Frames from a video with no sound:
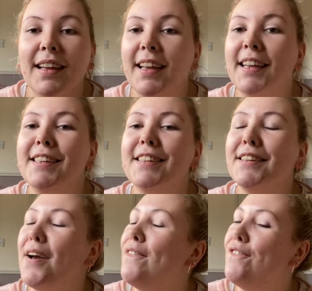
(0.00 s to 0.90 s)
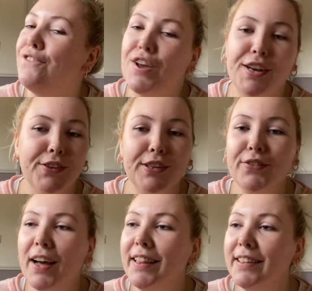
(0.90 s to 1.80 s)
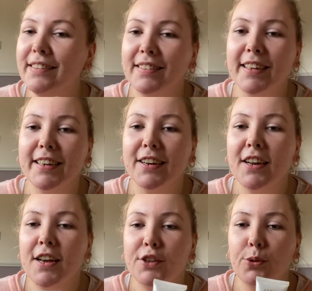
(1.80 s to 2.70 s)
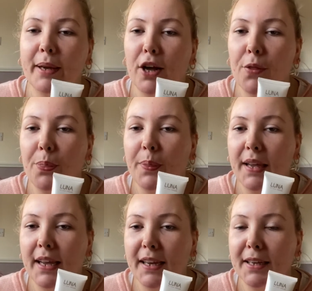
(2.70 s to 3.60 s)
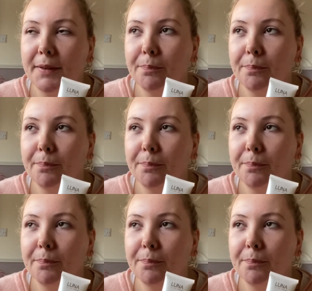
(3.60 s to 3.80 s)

He did very well this year. So I got the